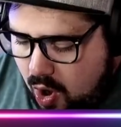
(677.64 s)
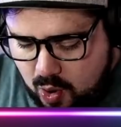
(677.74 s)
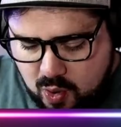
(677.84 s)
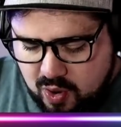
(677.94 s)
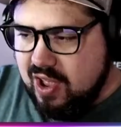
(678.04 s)

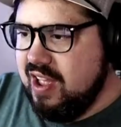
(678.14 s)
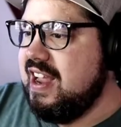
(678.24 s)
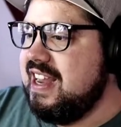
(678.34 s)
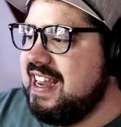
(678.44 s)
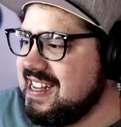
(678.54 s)
Oh,
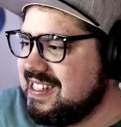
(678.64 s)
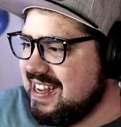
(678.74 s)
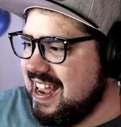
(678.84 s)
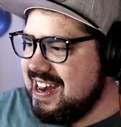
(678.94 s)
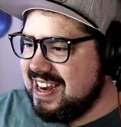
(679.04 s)

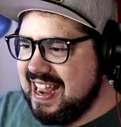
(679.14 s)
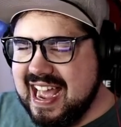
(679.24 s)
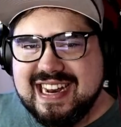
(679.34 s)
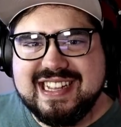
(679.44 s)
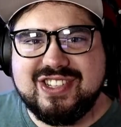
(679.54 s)
yes, and
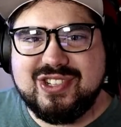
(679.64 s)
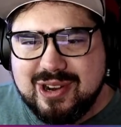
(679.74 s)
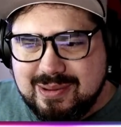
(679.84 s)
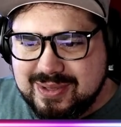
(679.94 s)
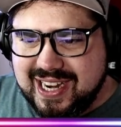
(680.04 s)
Akane's
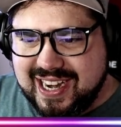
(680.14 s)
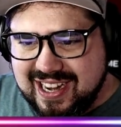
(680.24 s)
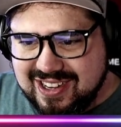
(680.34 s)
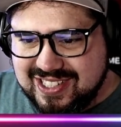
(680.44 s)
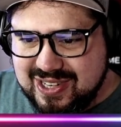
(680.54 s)
drums
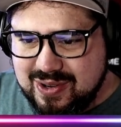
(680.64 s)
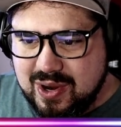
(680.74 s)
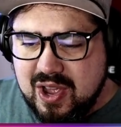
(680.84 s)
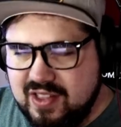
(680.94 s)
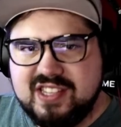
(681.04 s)
here
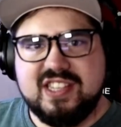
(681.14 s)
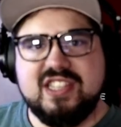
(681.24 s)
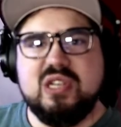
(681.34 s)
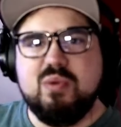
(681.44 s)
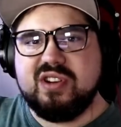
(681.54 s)
too.
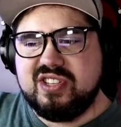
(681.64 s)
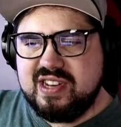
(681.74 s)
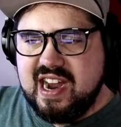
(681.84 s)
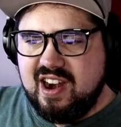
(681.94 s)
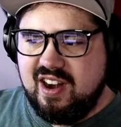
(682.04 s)
Listen to her
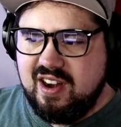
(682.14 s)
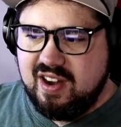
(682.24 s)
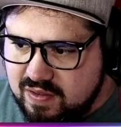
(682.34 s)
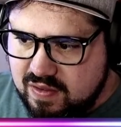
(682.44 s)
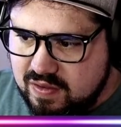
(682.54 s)
snare.